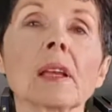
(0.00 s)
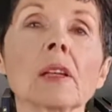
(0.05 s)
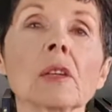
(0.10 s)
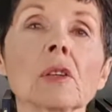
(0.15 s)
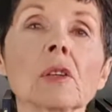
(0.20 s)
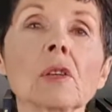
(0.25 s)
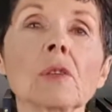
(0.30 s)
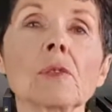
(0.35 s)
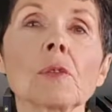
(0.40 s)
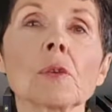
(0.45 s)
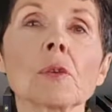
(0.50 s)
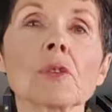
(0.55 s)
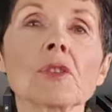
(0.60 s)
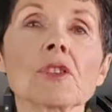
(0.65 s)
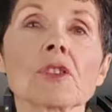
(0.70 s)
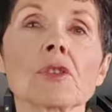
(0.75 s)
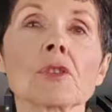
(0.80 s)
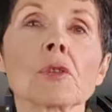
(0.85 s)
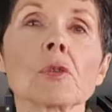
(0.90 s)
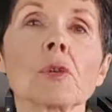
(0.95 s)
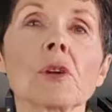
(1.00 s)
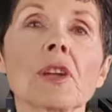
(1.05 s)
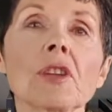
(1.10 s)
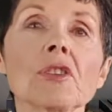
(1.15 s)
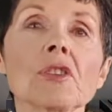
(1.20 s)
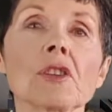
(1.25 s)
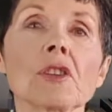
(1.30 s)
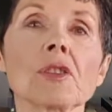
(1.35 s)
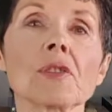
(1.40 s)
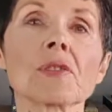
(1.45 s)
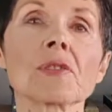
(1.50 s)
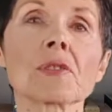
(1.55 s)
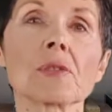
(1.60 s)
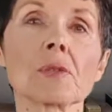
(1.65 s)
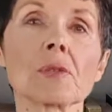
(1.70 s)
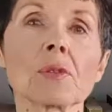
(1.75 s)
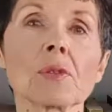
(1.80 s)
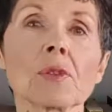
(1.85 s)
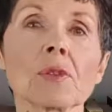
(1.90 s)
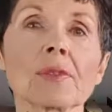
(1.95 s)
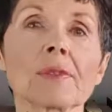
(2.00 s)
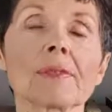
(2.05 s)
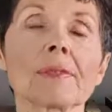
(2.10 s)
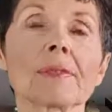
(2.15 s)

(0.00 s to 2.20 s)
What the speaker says: Look forward to talking to you soon.